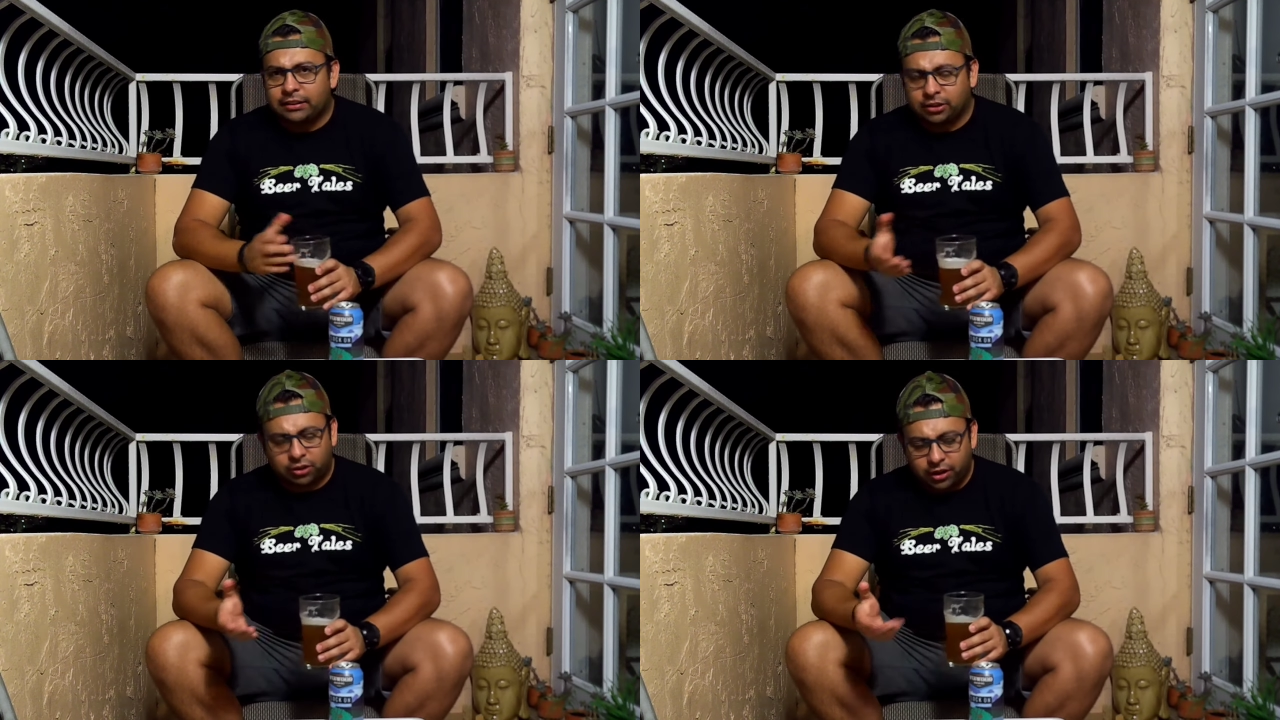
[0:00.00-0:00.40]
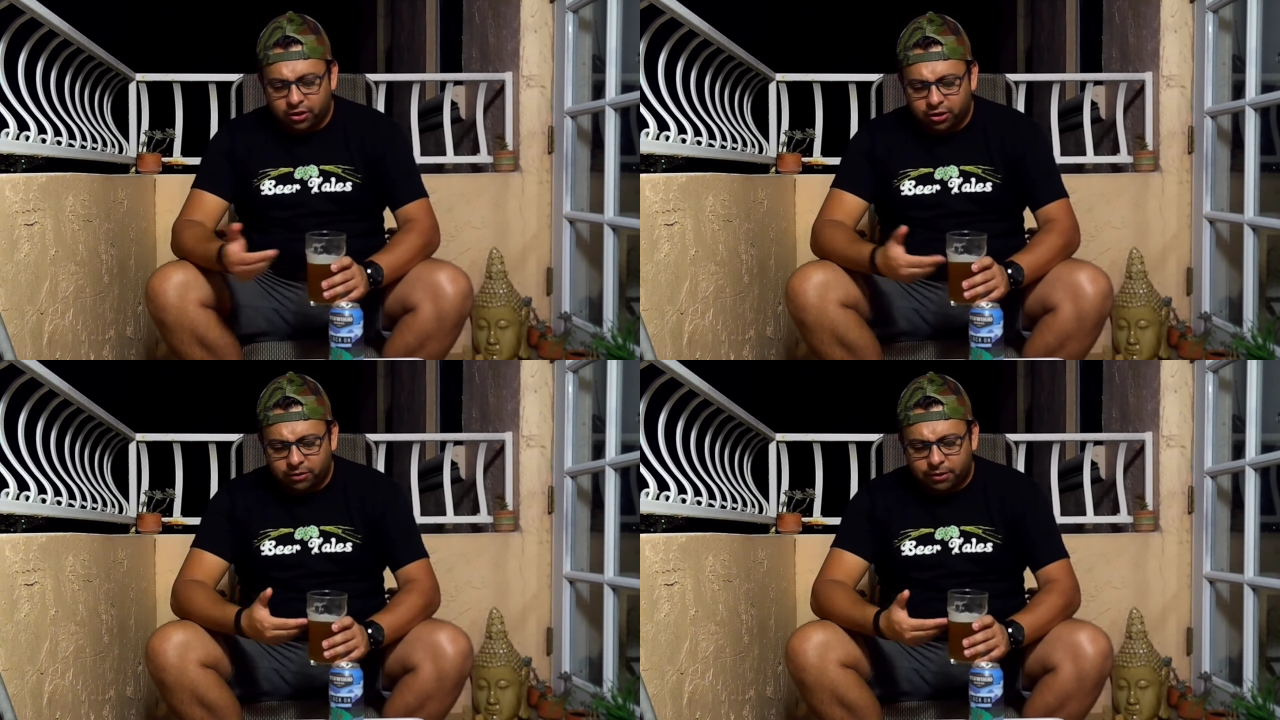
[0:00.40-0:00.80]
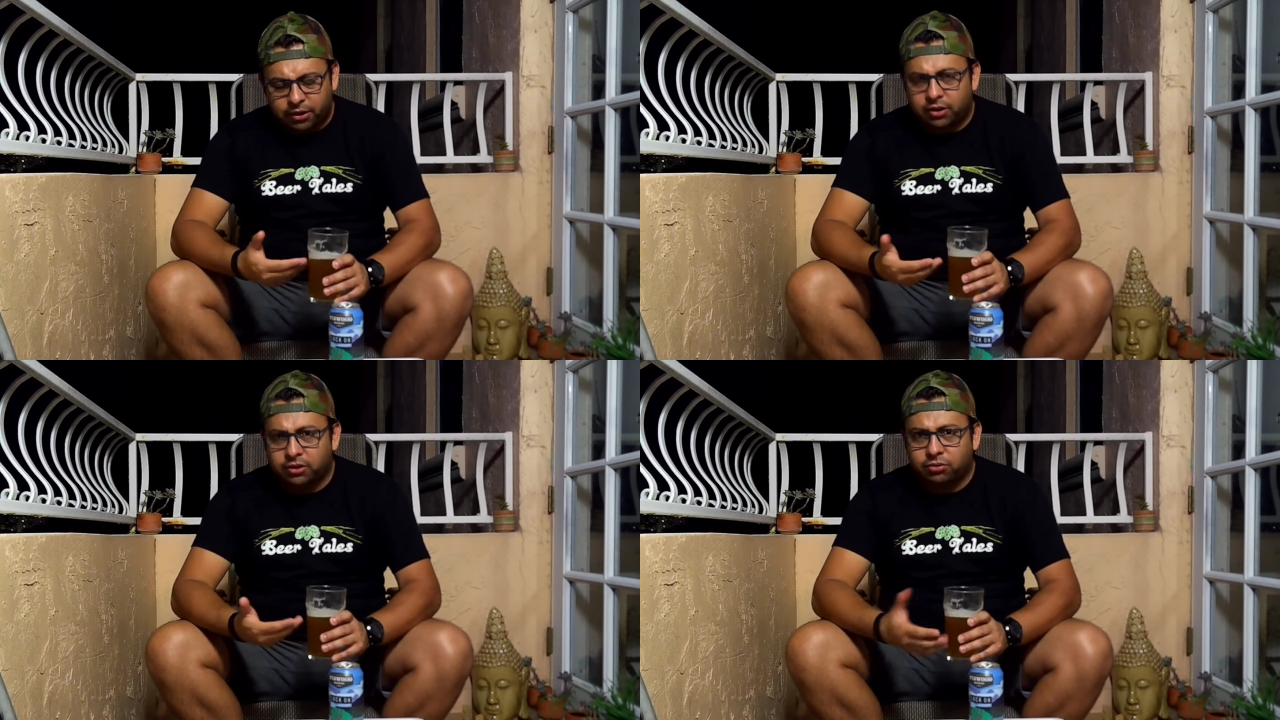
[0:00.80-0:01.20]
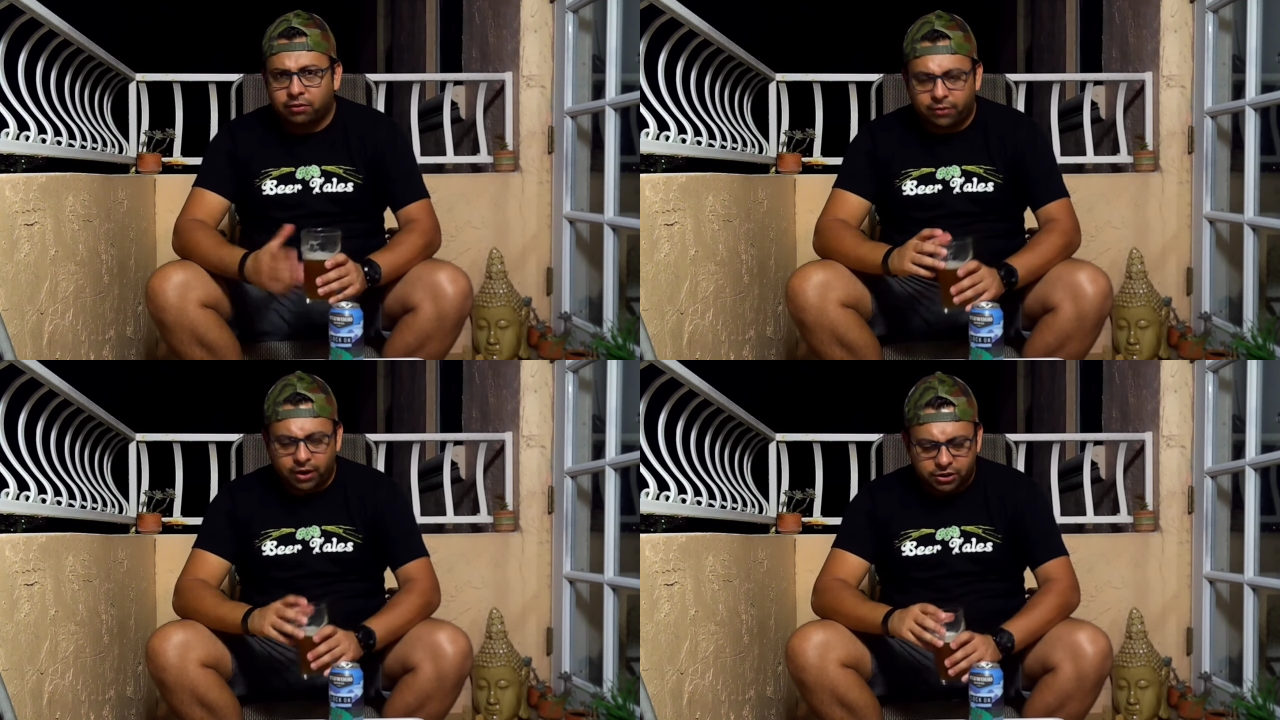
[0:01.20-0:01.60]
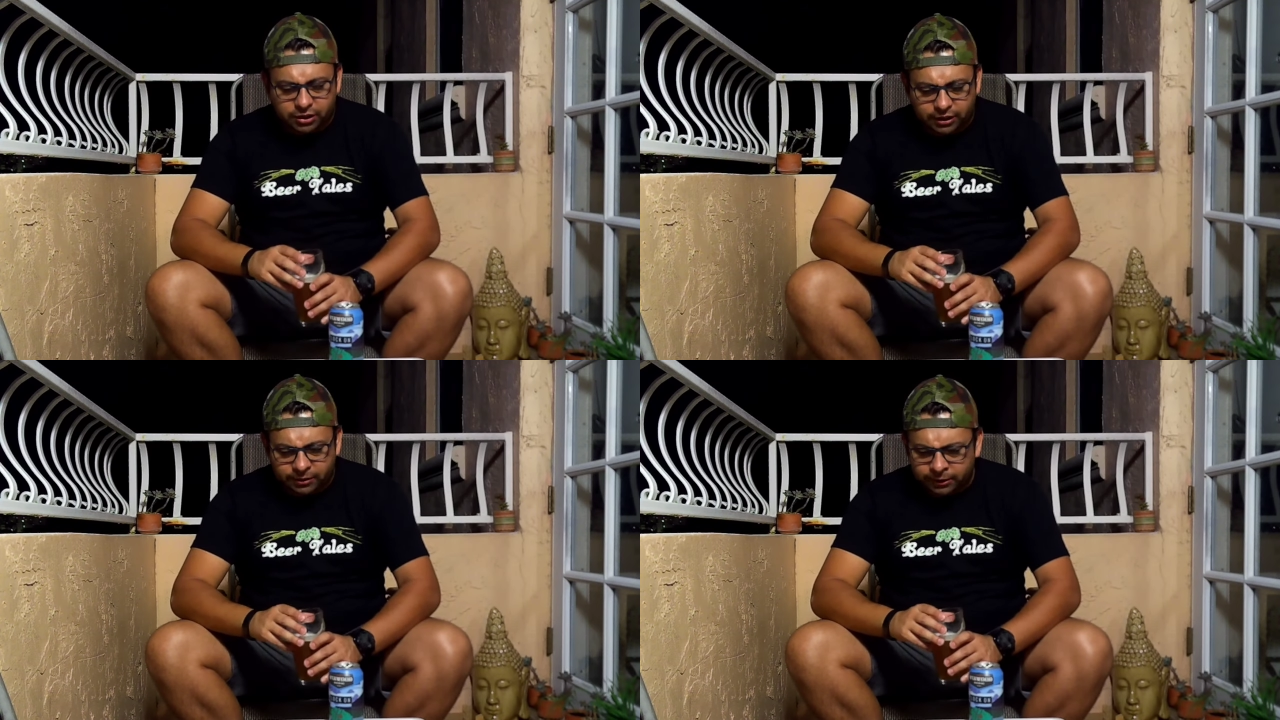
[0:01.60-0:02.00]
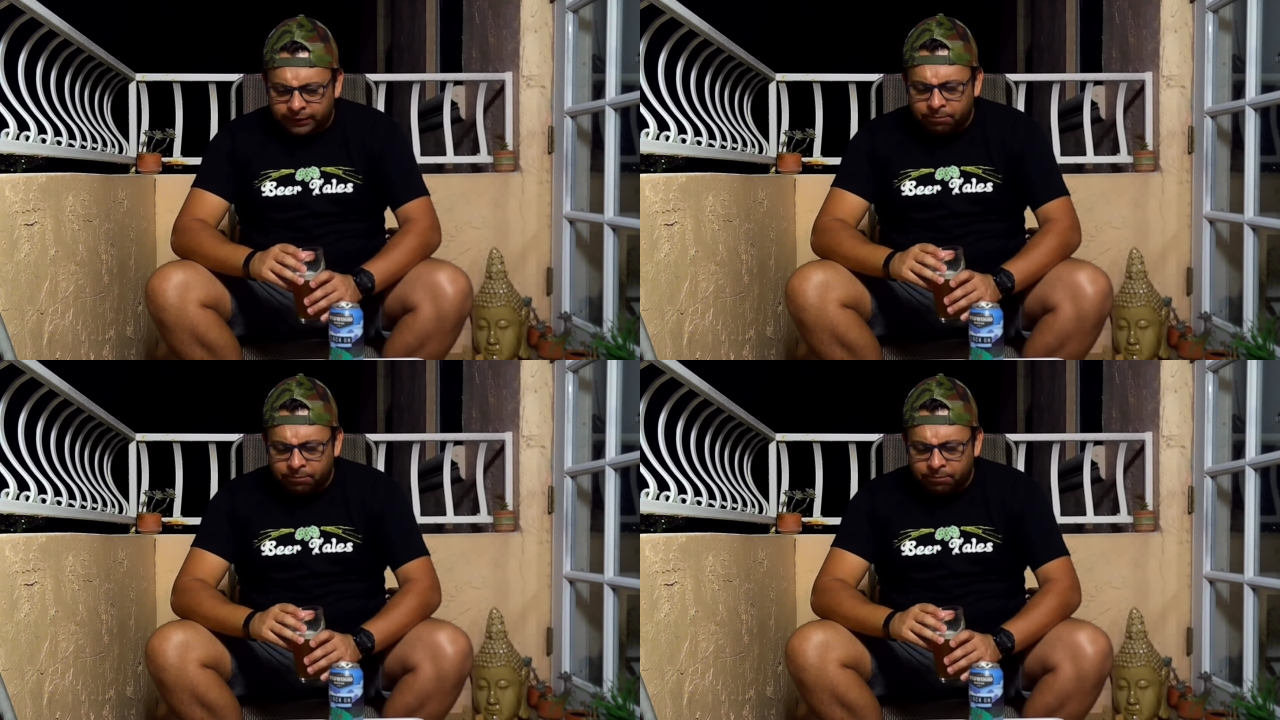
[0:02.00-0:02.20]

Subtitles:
It's actually a good beer. It's refreshing.